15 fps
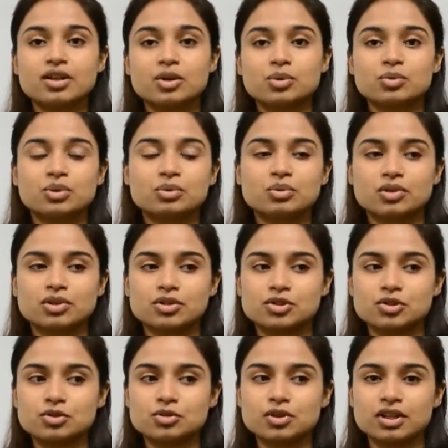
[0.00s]
we want
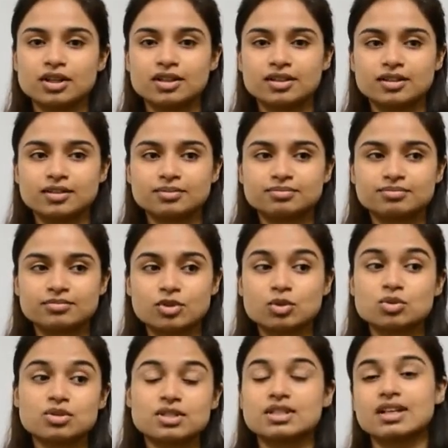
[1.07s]
to,
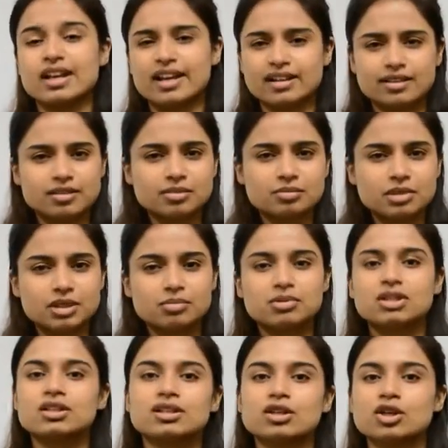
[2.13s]
who's an elder
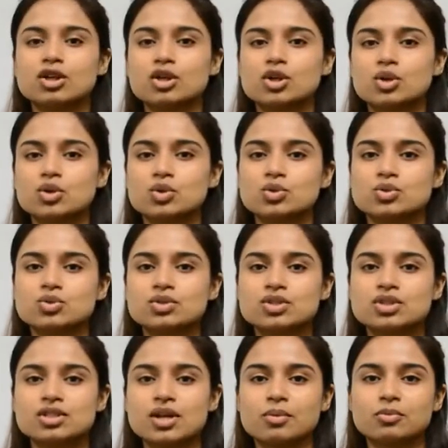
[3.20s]
maybe, who's
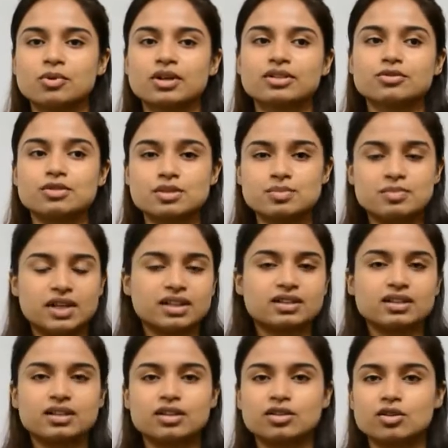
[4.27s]
someone
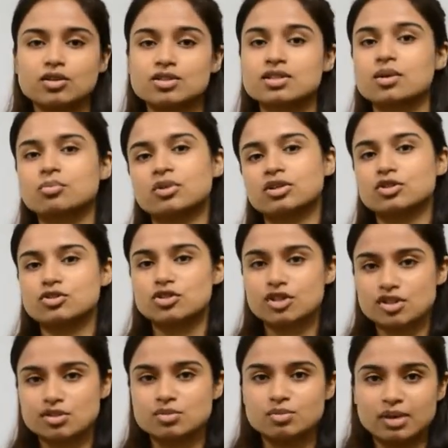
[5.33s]
respected, or someone you
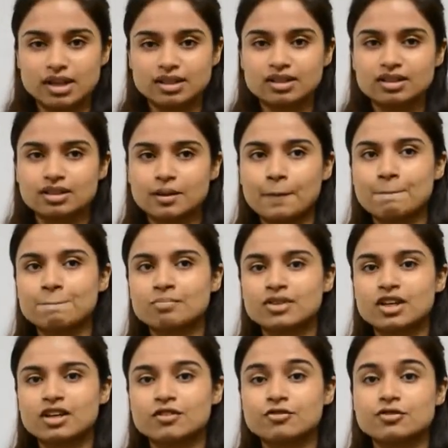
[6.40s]
just met.
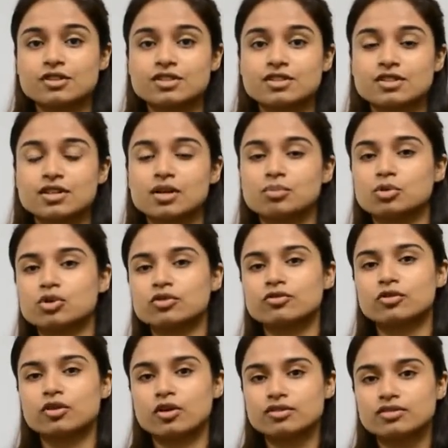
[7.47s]
If it's a more
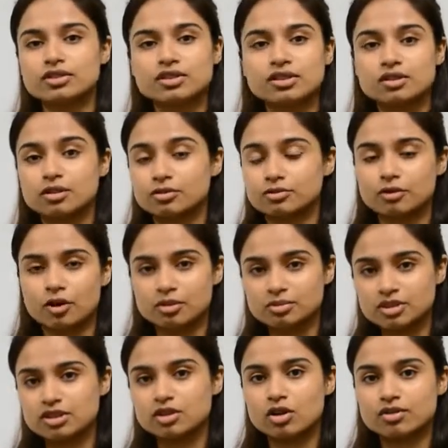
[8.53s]

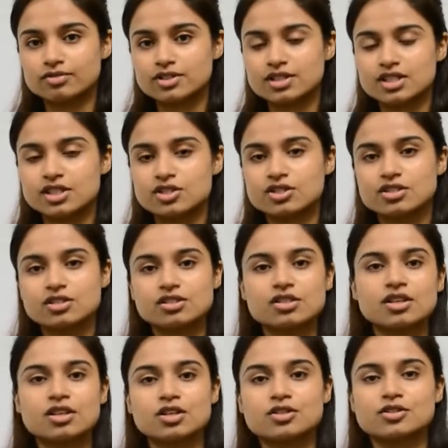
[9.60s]
formal conversation,
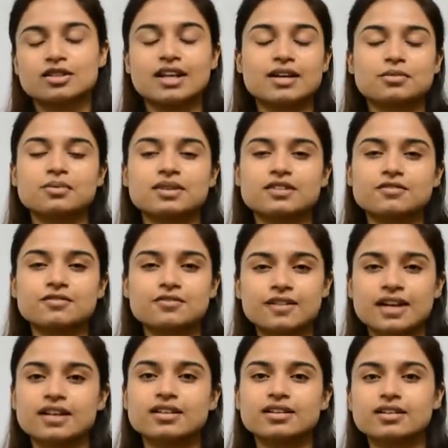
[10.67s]
so like with a
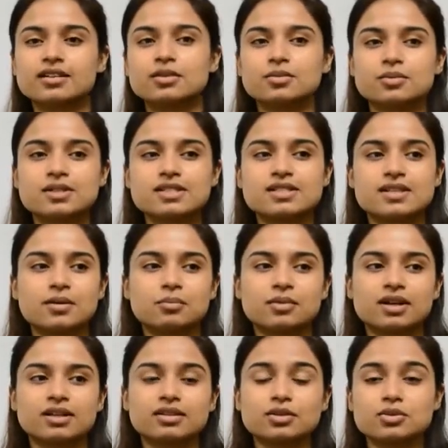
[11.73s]
friend, with
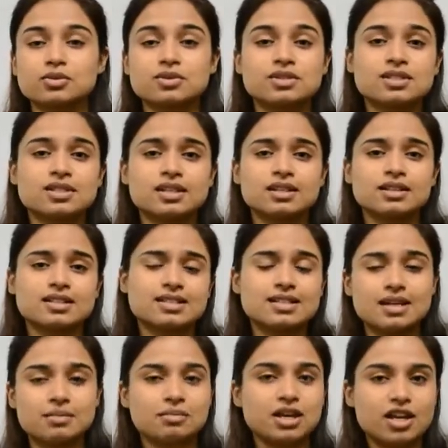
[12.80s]
someone who's the
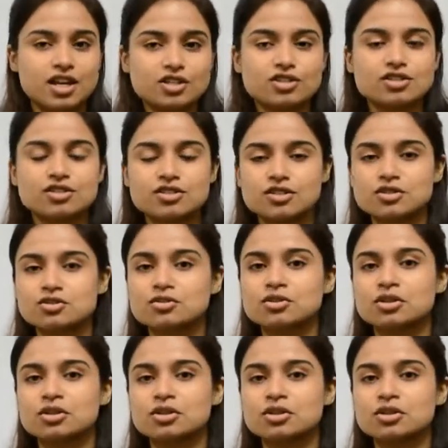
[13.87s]
same age as you